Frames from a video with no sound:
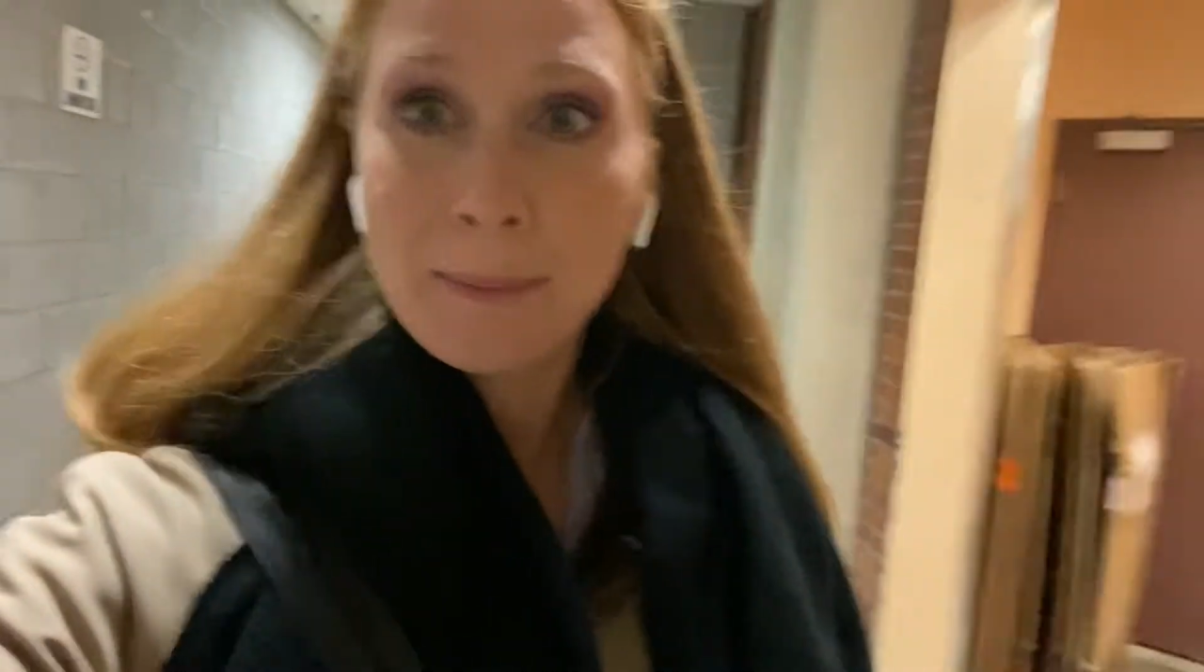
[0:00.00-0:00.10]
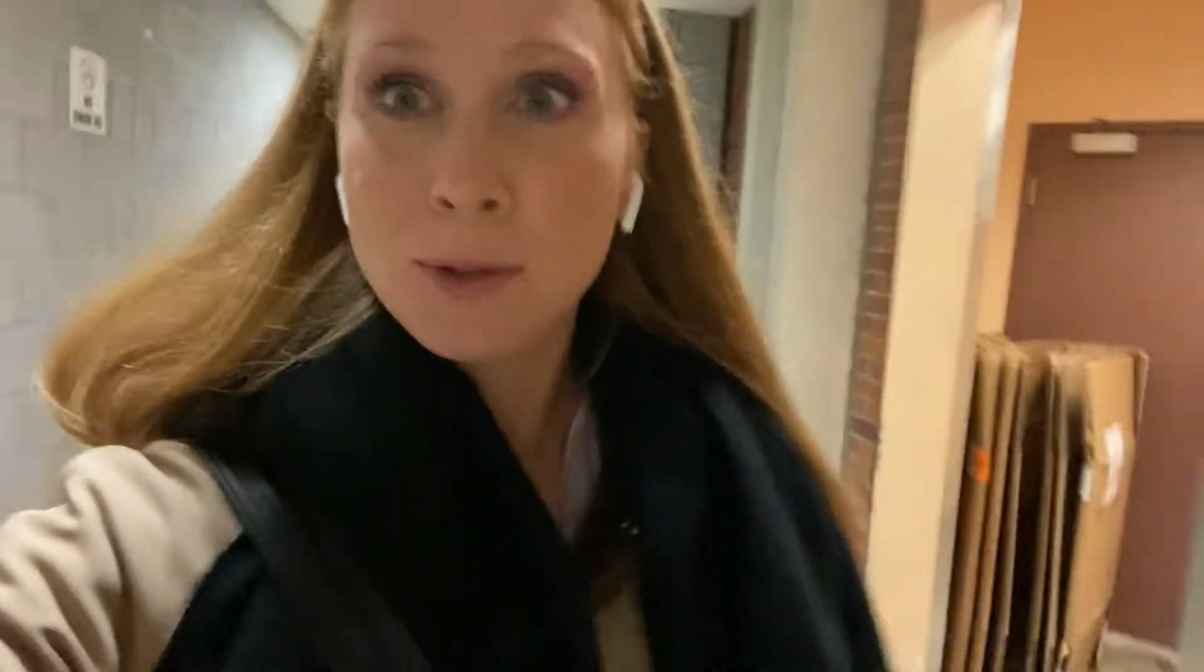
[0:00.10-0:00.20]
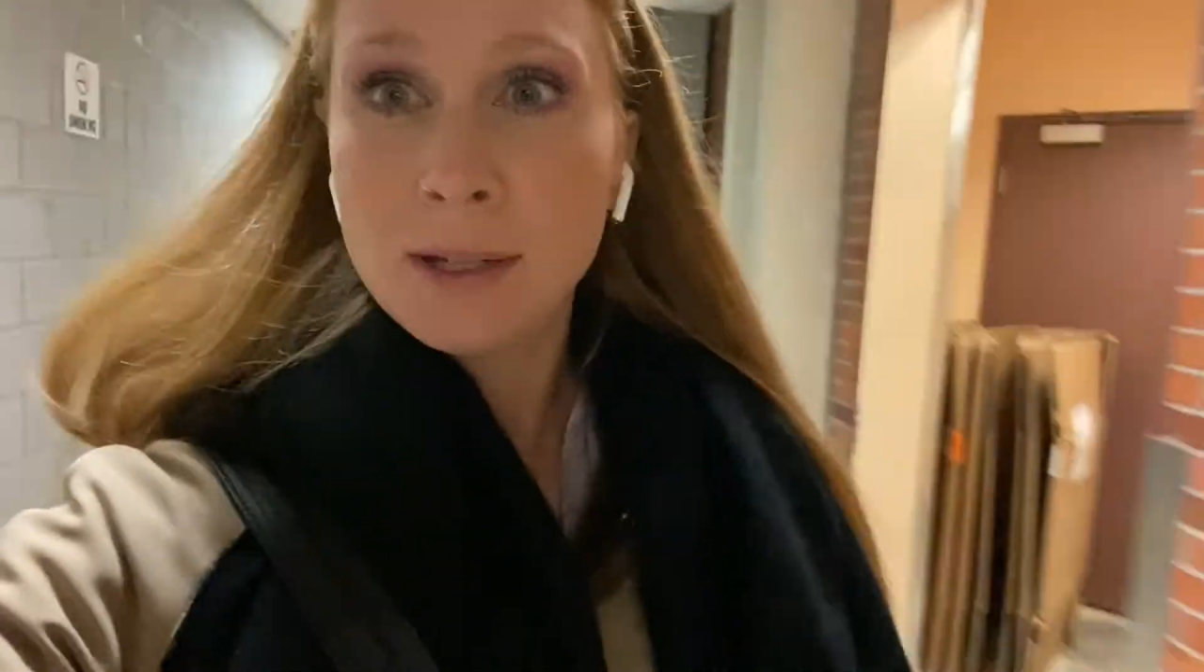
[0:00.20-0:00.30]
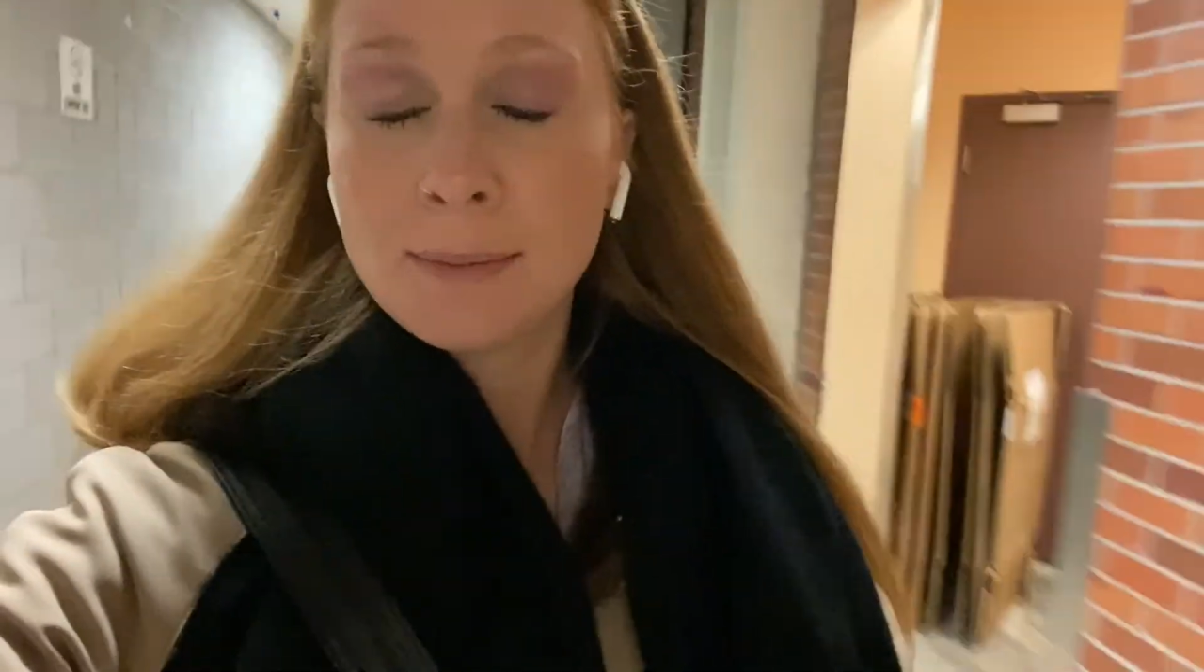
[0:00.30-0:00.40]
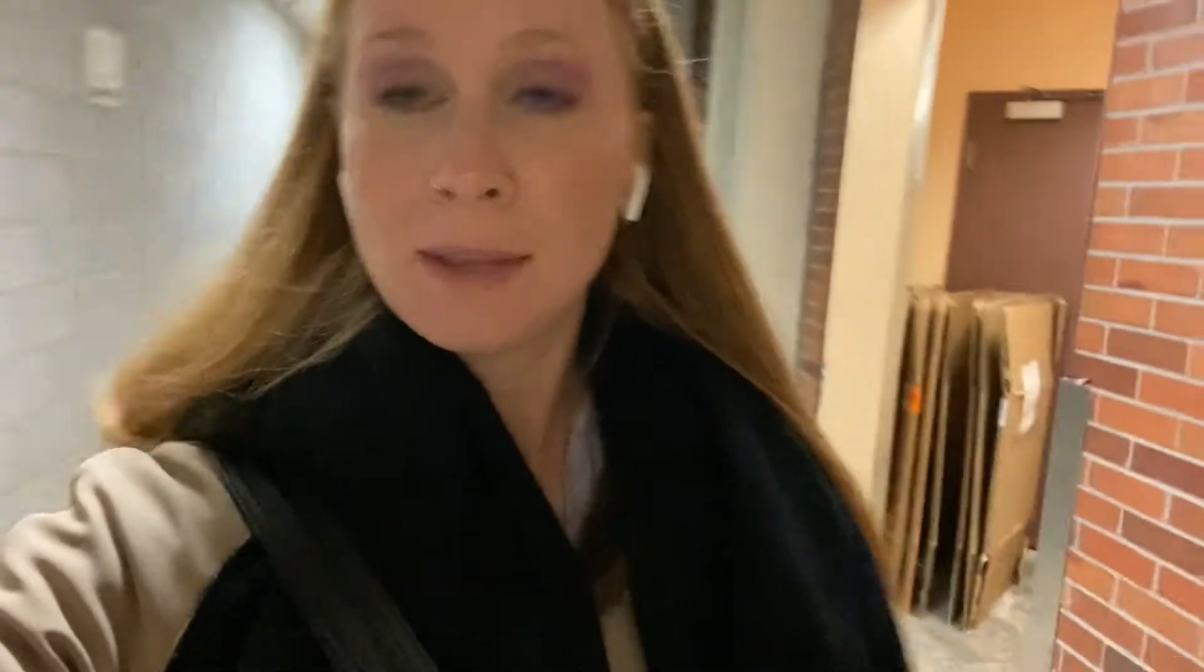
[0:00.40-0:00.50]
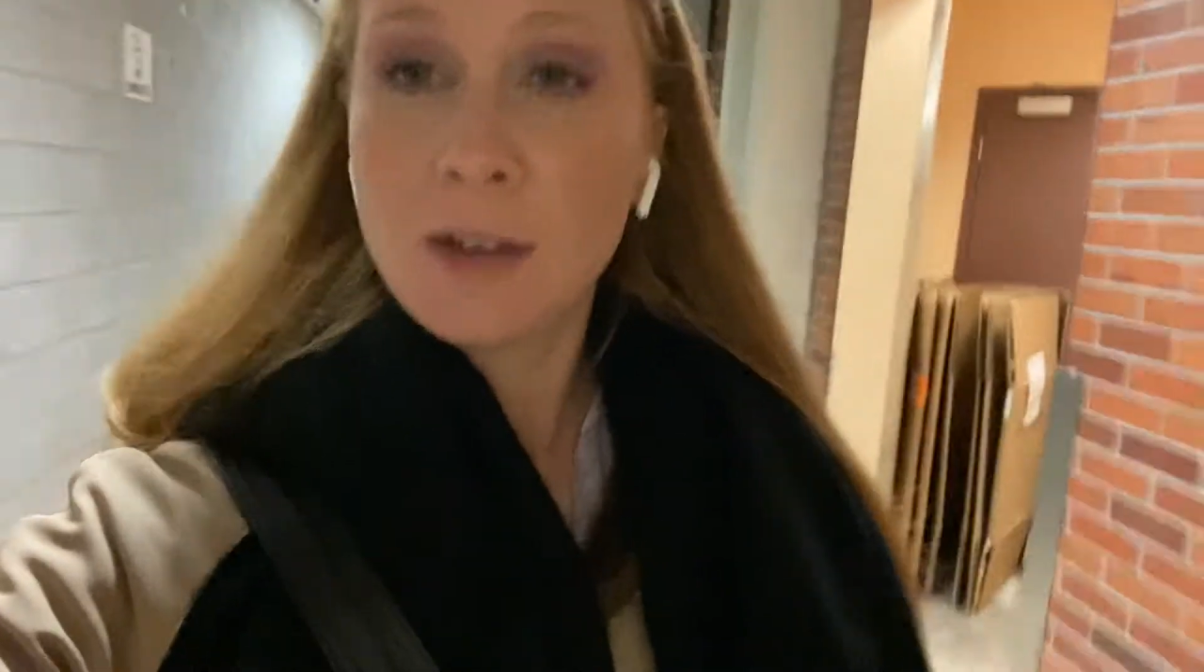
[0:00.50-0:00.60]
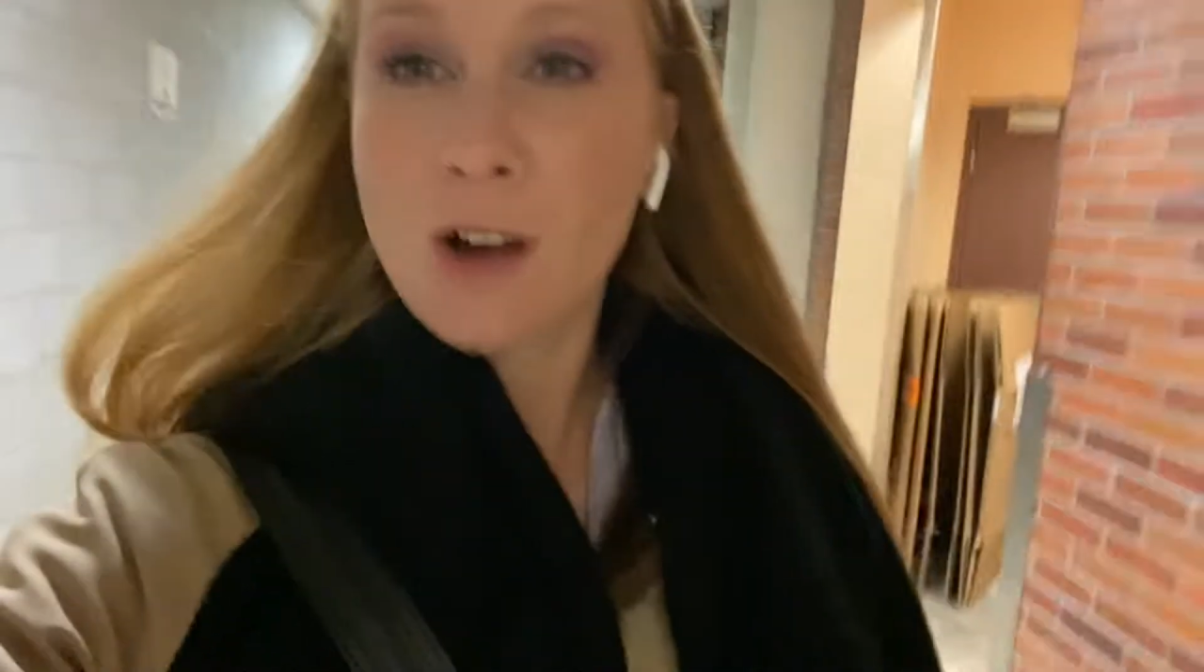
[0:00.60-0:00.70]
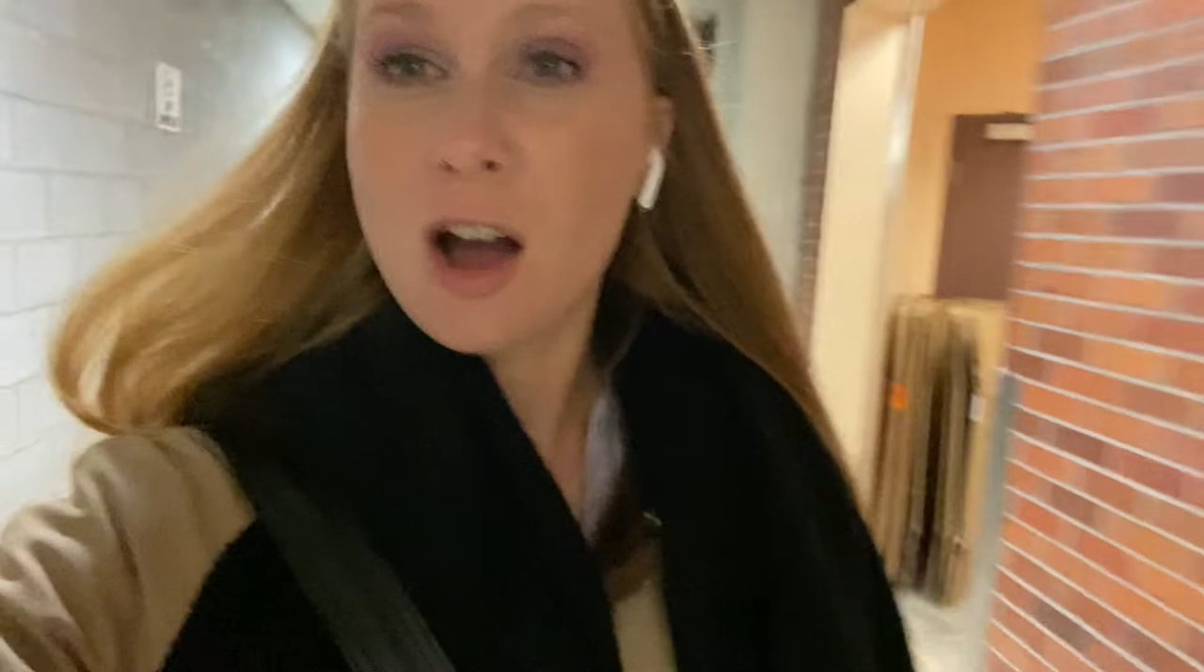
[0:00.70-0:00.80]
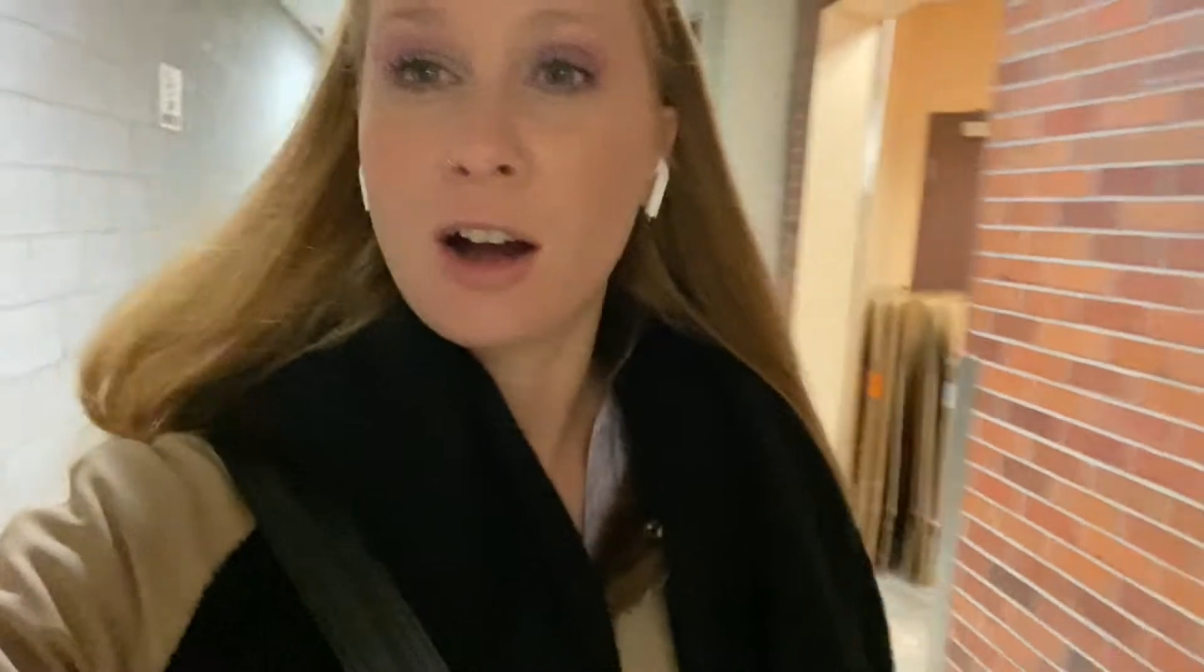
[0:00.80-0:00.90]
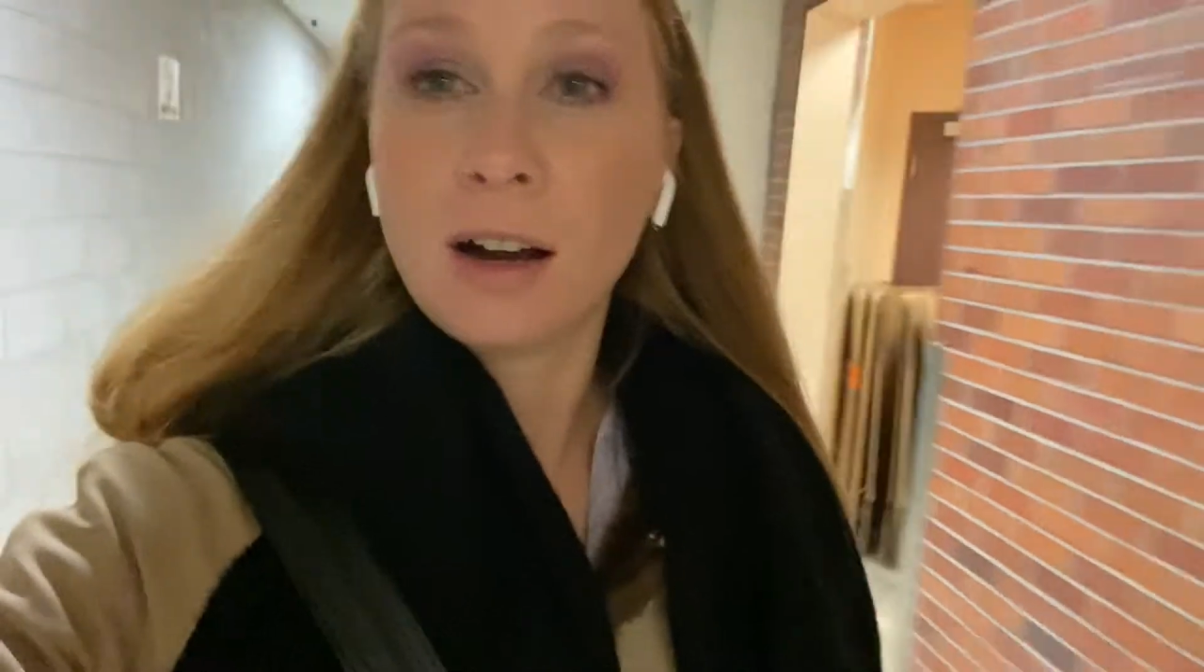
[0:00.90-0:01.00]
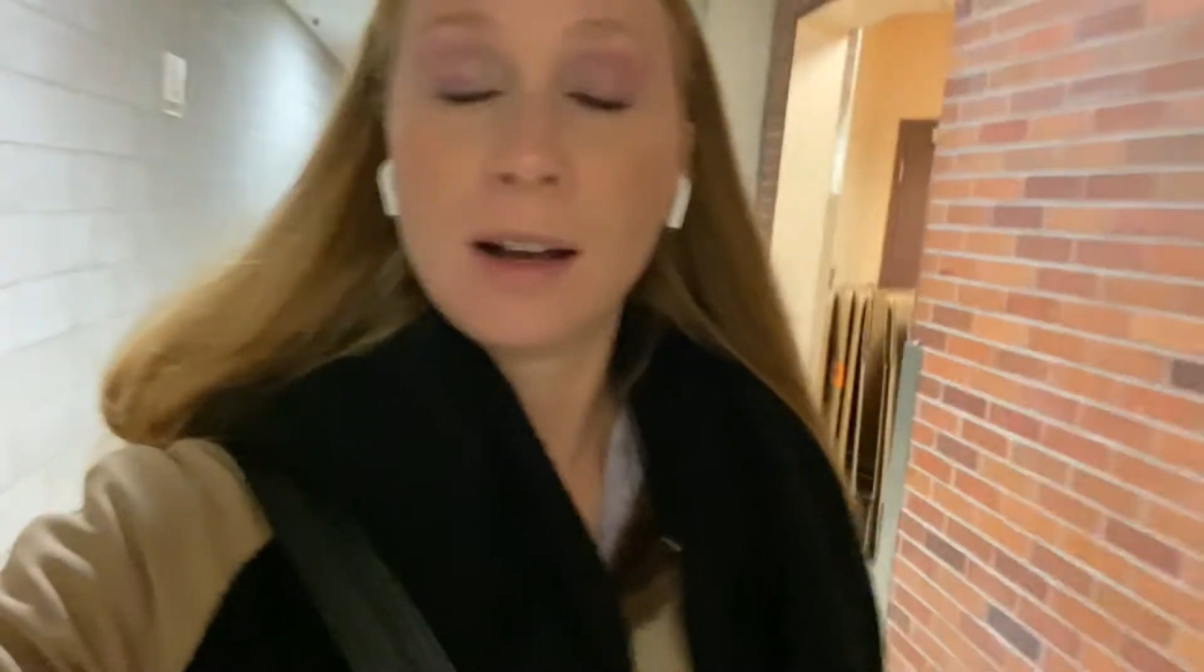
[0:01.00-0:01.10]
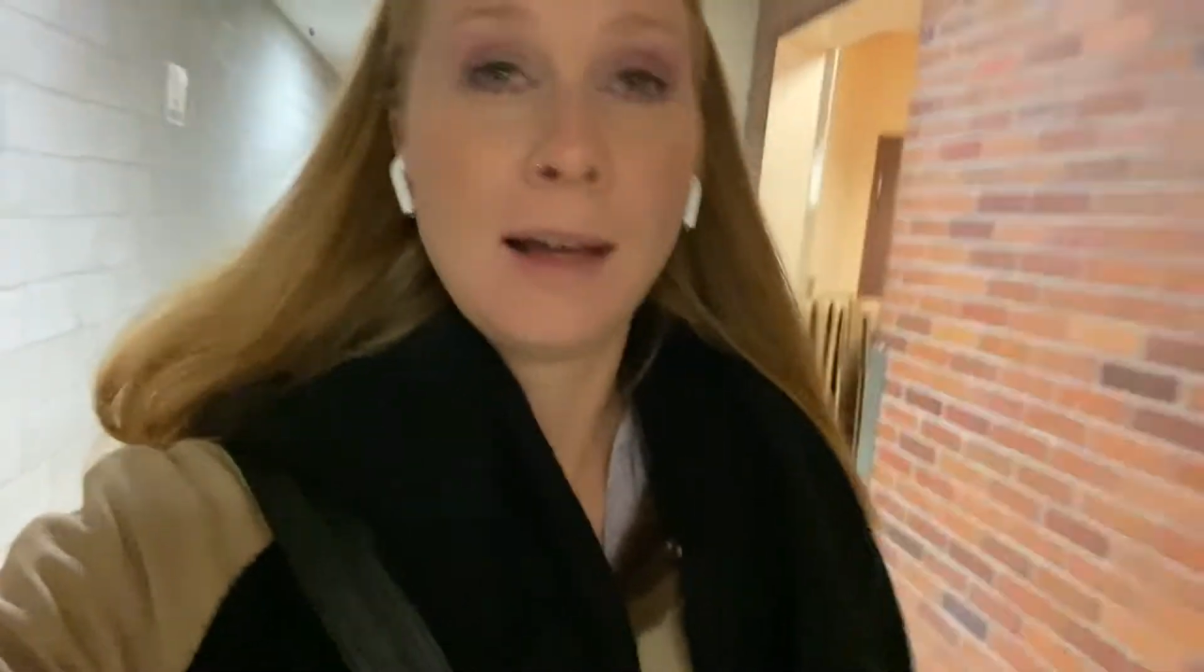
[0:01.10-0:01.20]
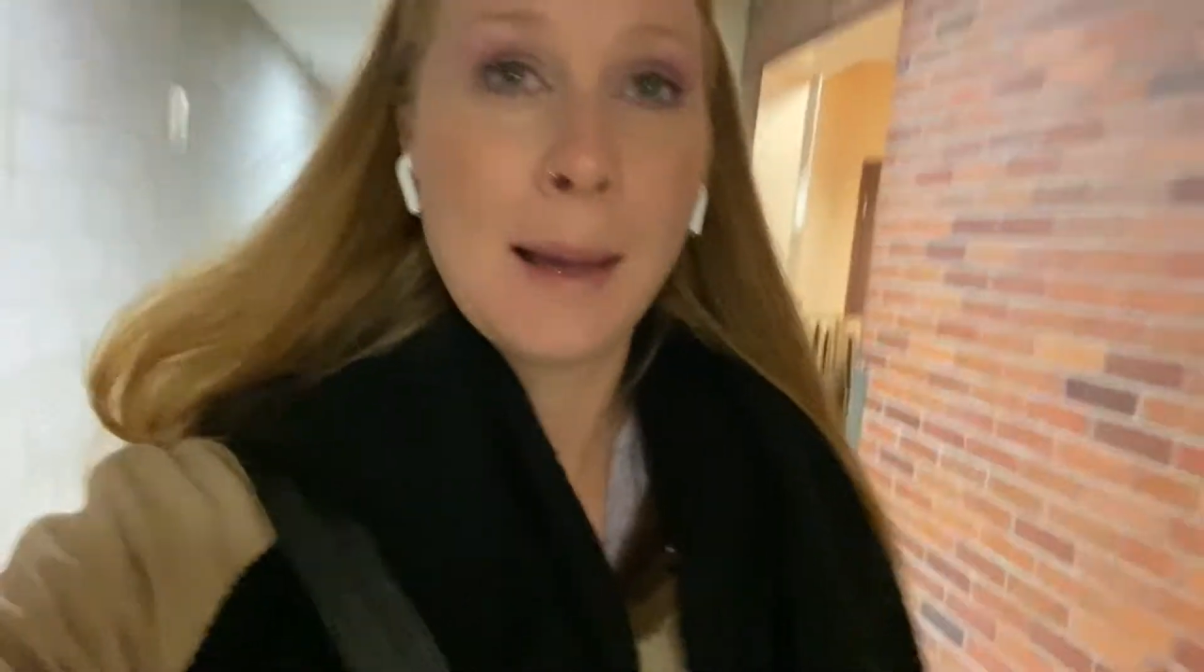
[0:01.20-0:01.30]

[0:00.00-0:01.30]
I'm doing something wrong,